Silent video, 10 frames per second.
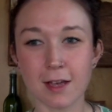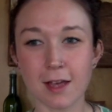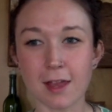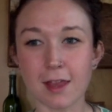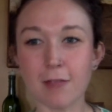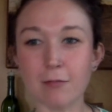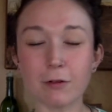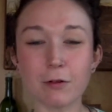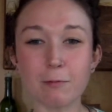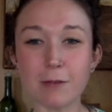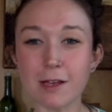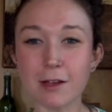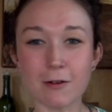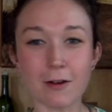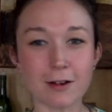And then we can
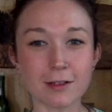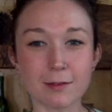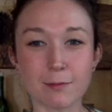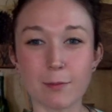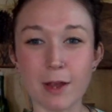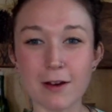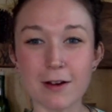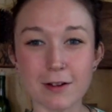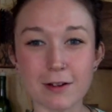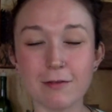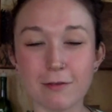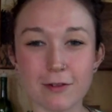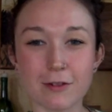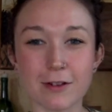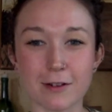go on to bear good
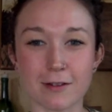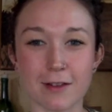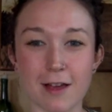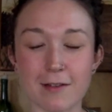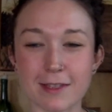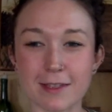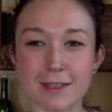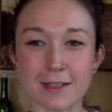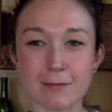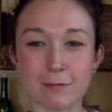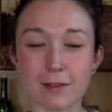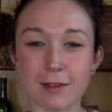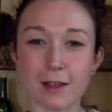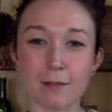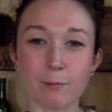fruit in our lives.
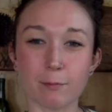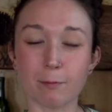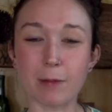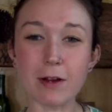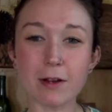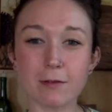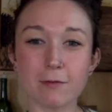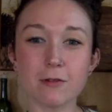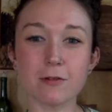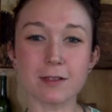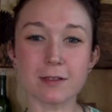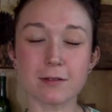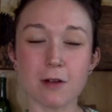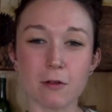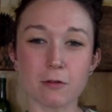And bearing good fruit
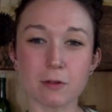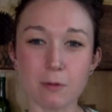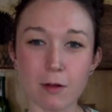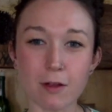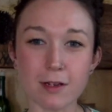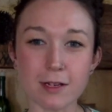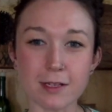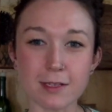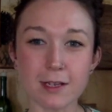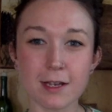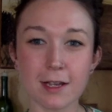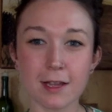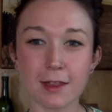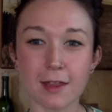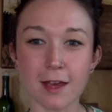are those qualities
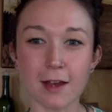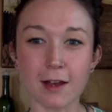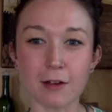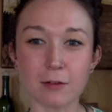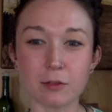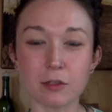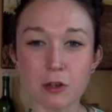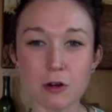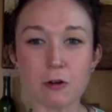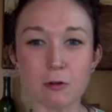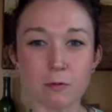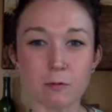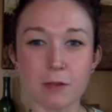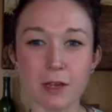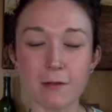that show
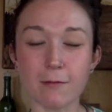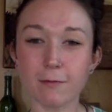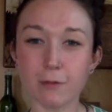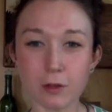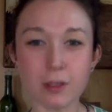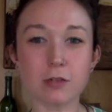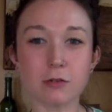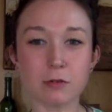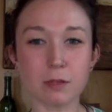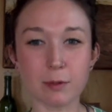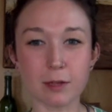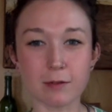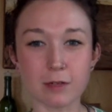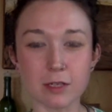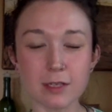we fully, truly believe
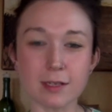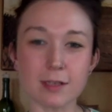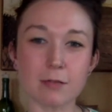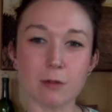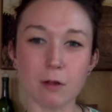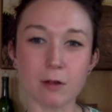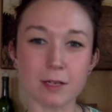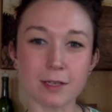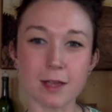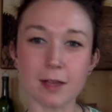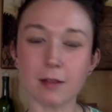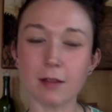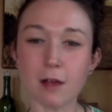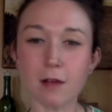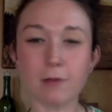in Jesus. Qualities like
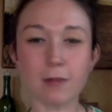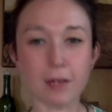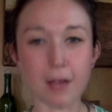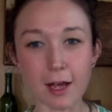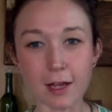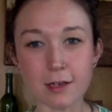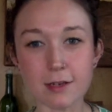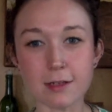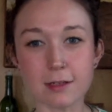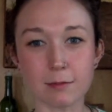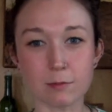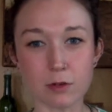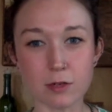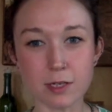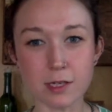love and kindness and
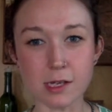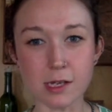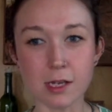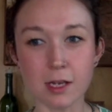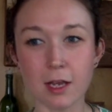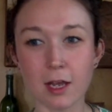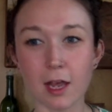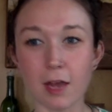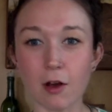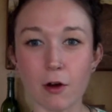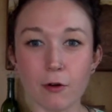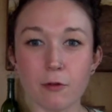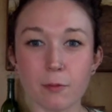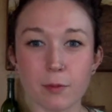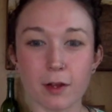mercy and
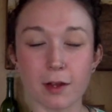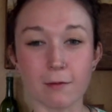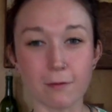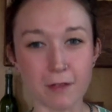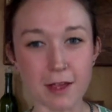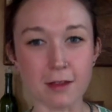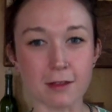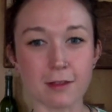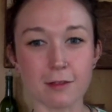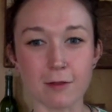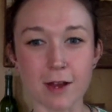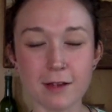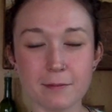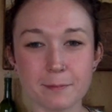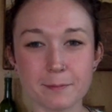hope and faith,
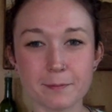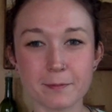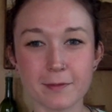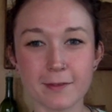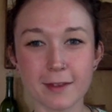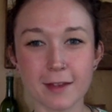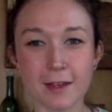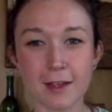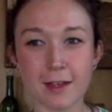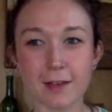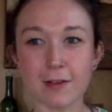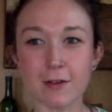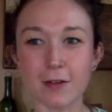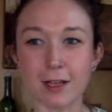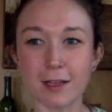right?
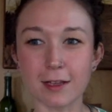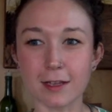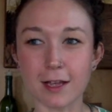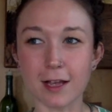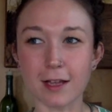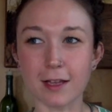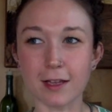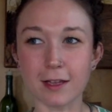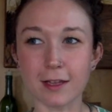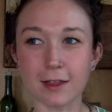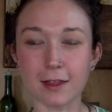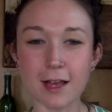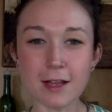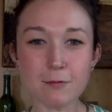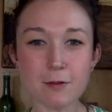So
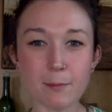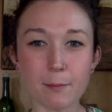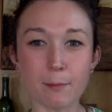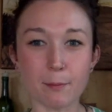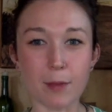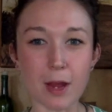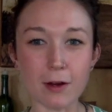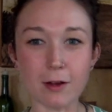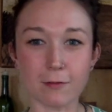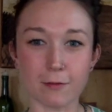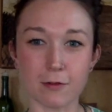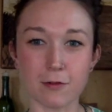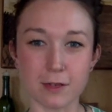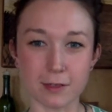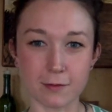that's what bearing fruit
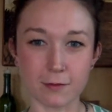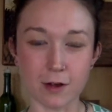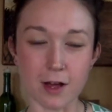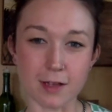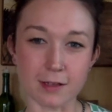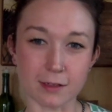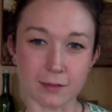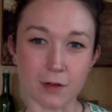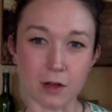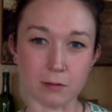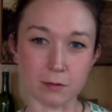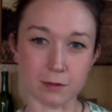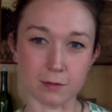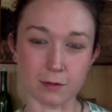is for us as followers of